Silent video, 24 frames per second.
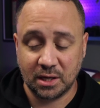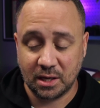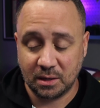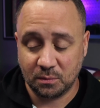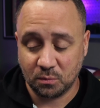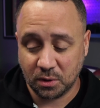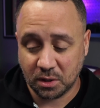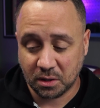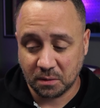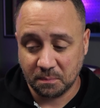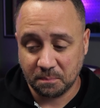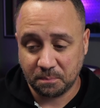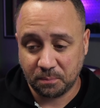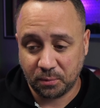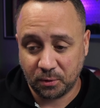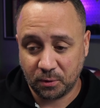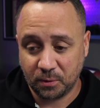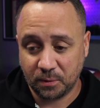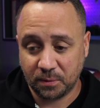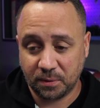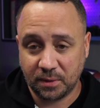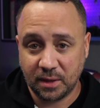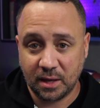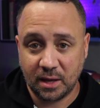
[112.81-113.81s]
and we
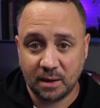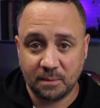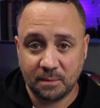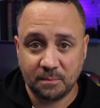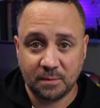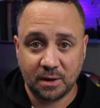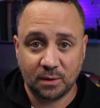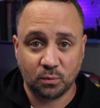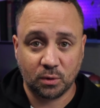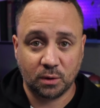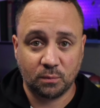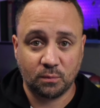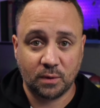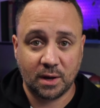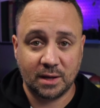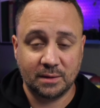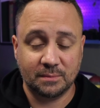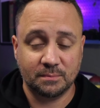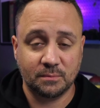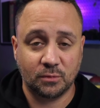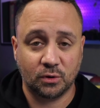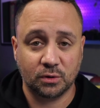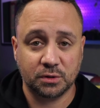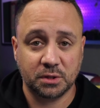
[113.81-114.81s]
compared them and we
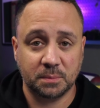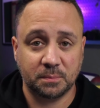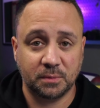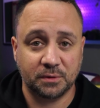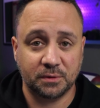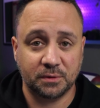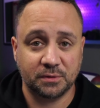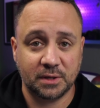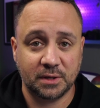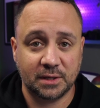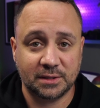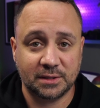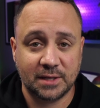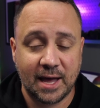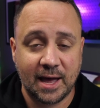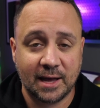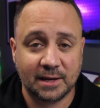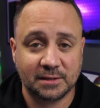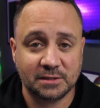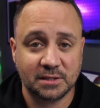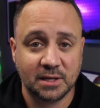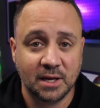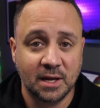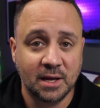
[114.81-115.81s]
ran multiple attacks